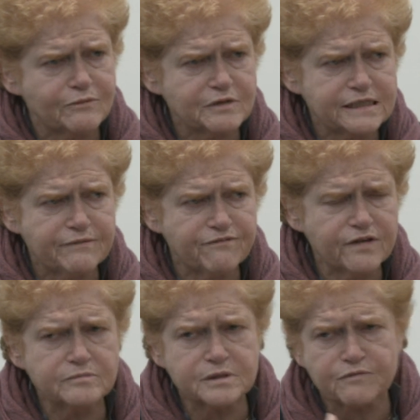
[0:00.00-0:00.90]
have we seen
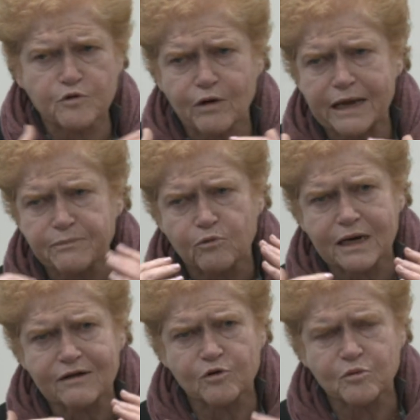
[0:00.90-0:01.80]
films of the rape,
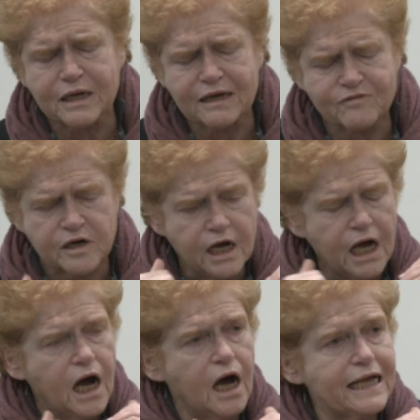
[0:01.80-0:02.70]
whatever,
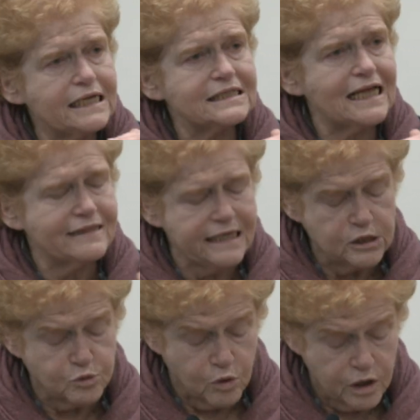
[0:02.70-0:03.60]
is that
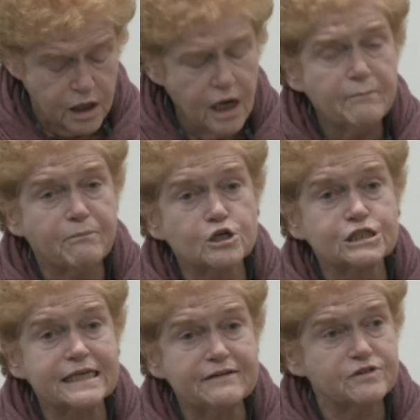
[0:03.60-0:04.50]
these were
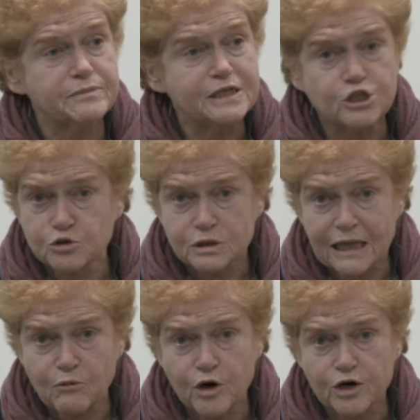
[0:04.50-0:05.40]
perceived to be Jews.
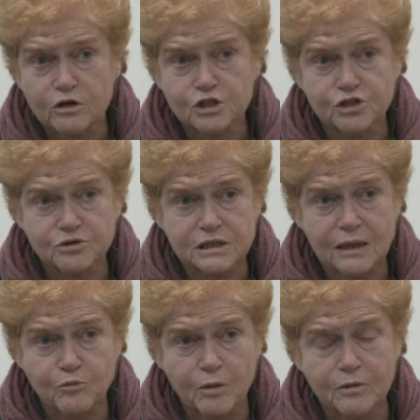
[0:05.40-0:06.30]
They weren't all Jews.
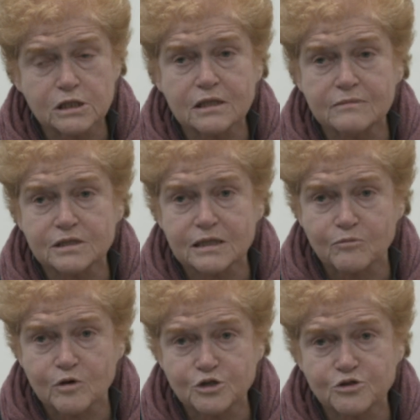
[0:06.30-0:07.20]
Some were Muslims, some
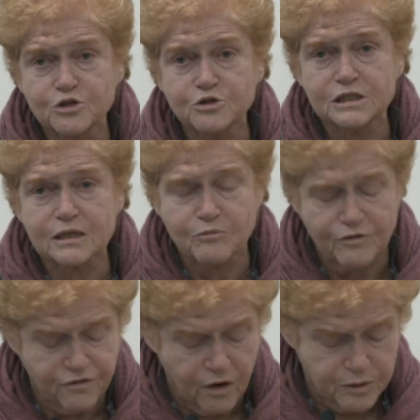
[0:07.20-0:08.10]
were Druze, some were
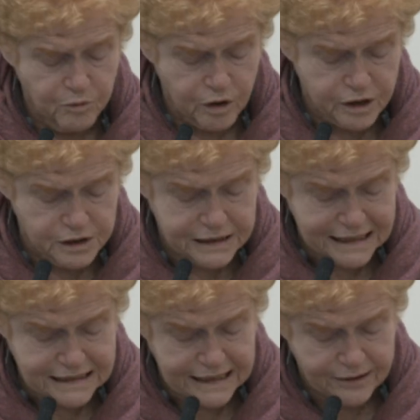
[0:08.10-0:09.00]
foreign workers,
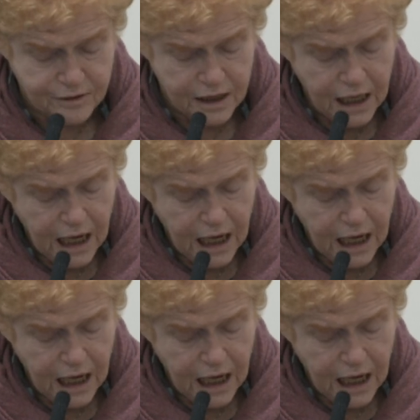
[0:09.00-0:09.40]
etc.